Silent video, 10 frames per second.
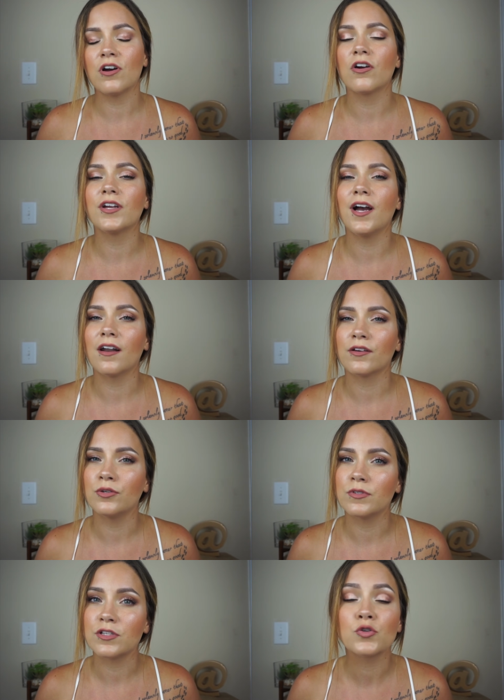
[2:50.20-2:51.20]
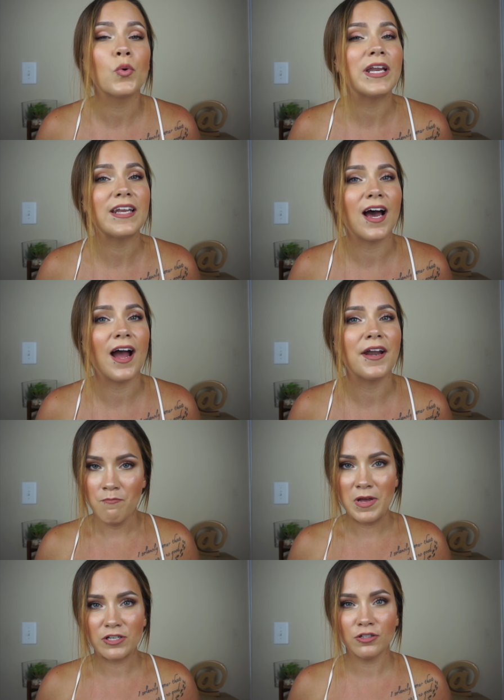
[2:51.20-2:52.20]
Ariana, who was 29,
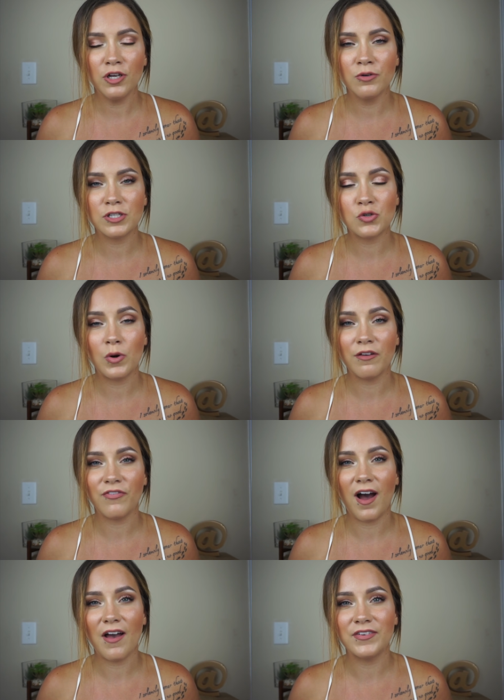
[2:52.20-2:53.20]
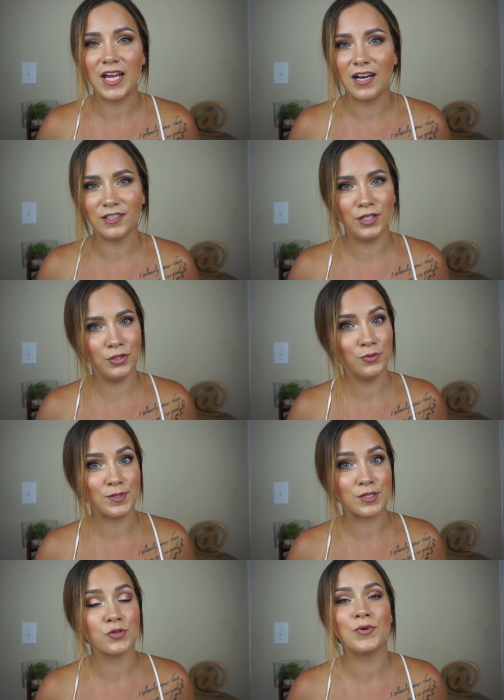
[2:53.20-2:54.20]
Mitchell, who was 25, and Ella, who
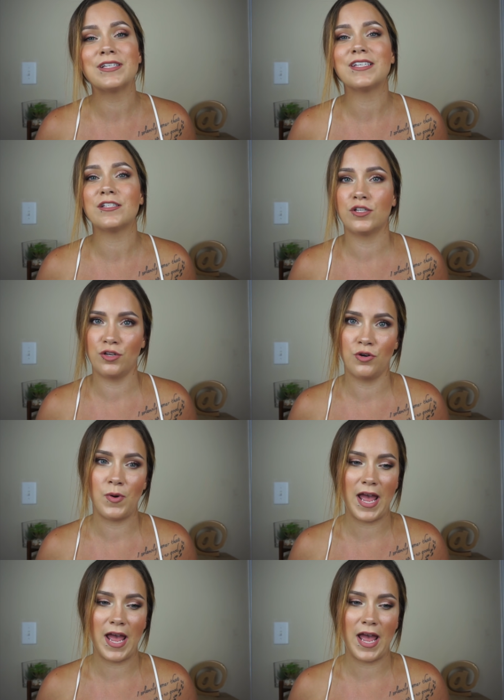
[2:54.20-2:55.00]
was 22.